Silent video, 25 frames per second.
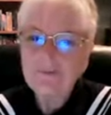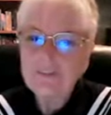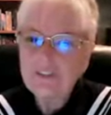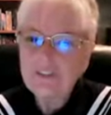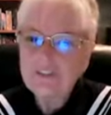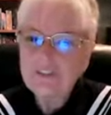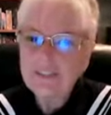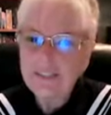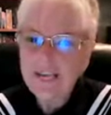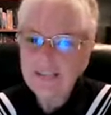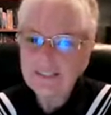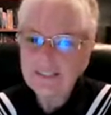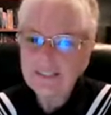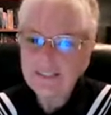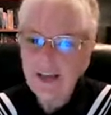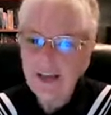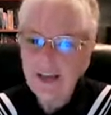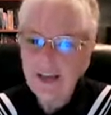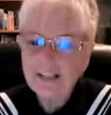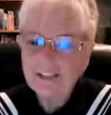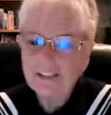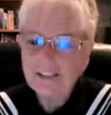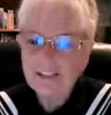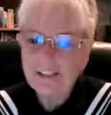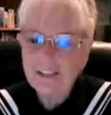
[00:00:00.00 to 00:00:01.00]
new
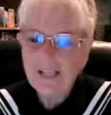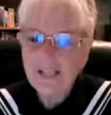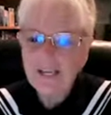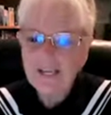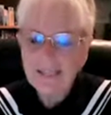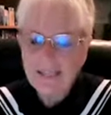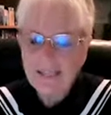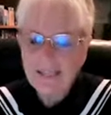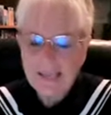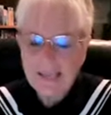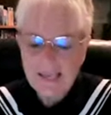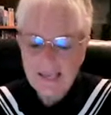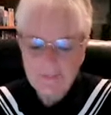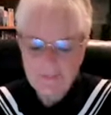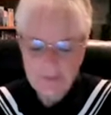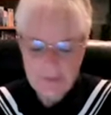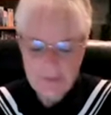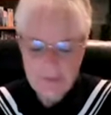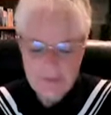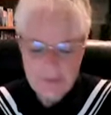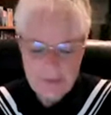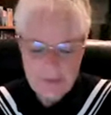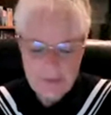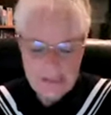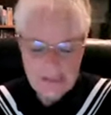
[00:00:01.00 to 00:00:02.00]
technology, again, with
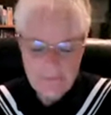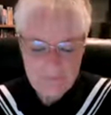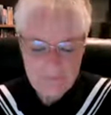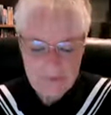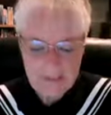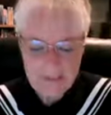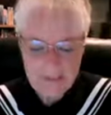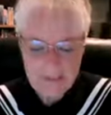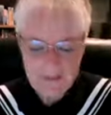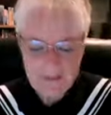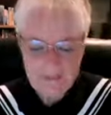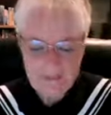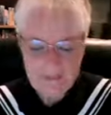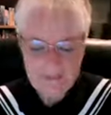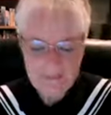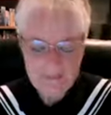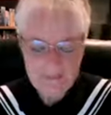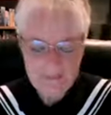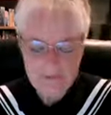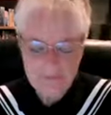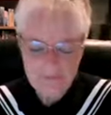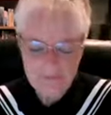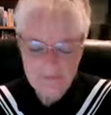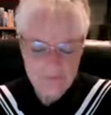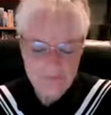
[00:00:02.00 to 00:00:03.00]
Japan being
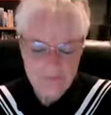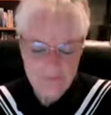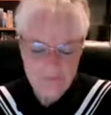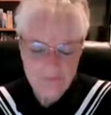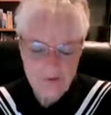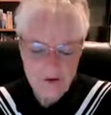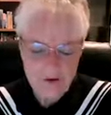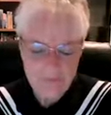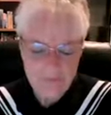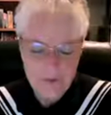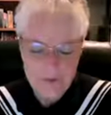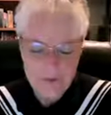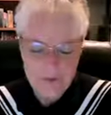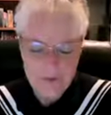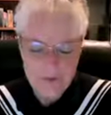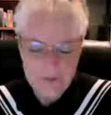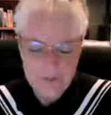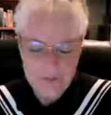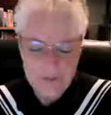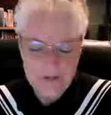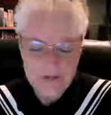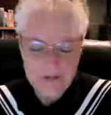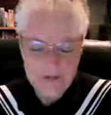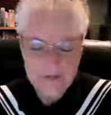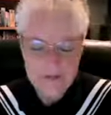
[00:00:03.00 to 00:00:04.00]
the front runner
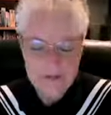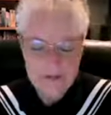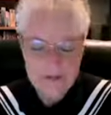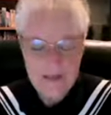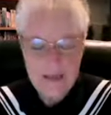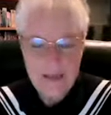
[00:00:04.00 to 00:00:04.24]
here,